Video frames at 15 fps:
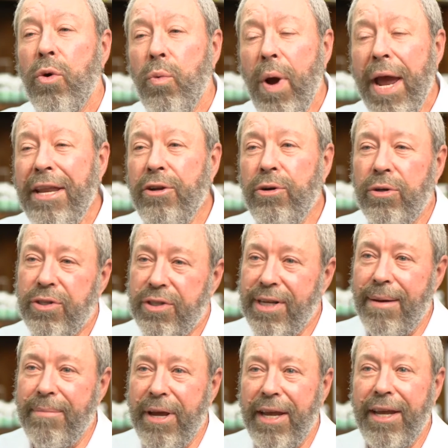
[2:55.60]
When your
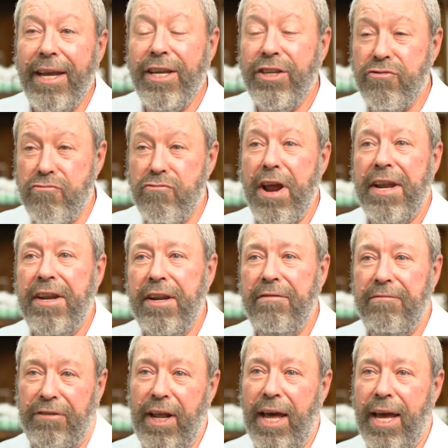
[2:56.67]
stomach is red and
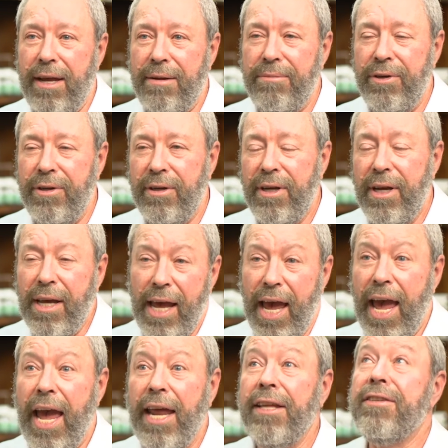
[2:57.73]
inflamed,
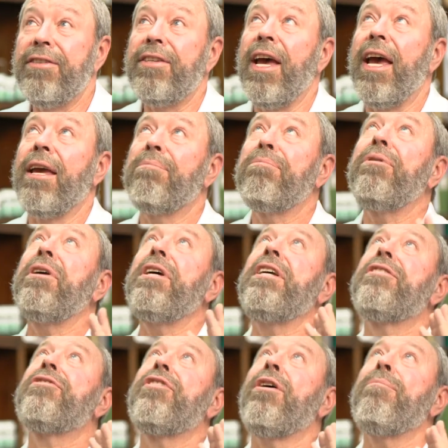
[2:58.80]
and it's saying,
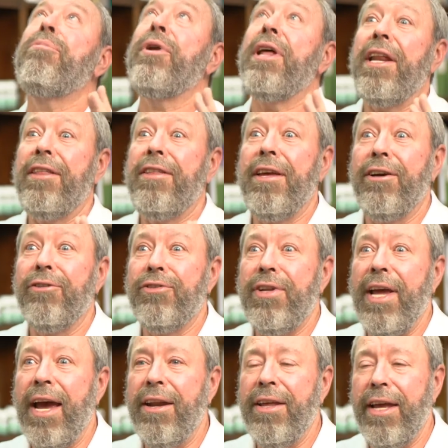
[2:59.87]
please don't put anything else
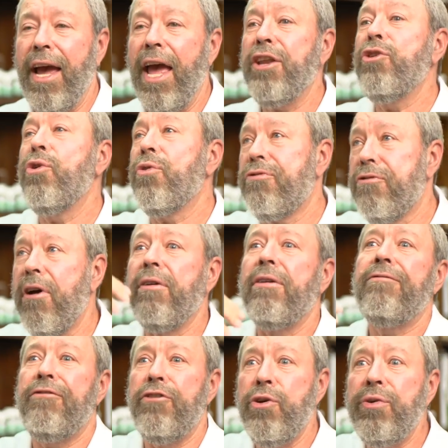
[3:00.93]
down here, and you're throwing
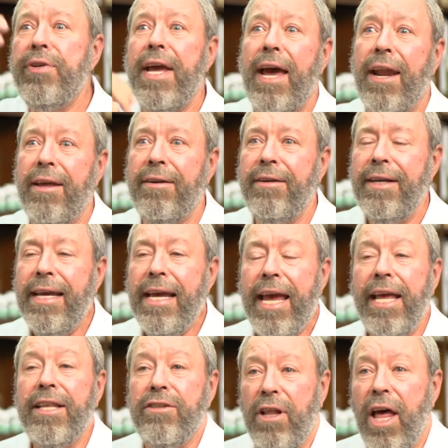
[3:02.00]
food down it,
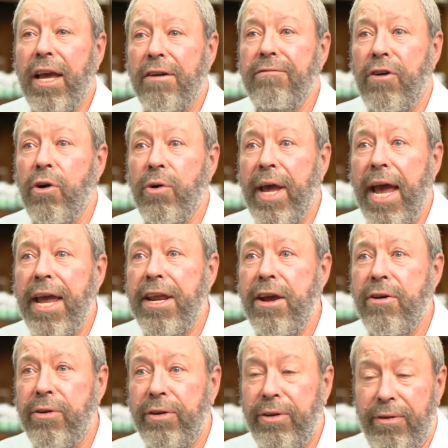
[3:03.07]
it's like a
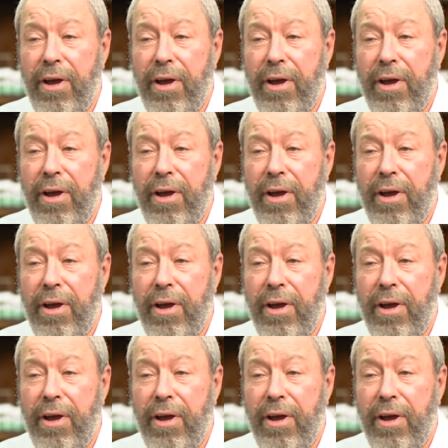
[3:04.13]
volcano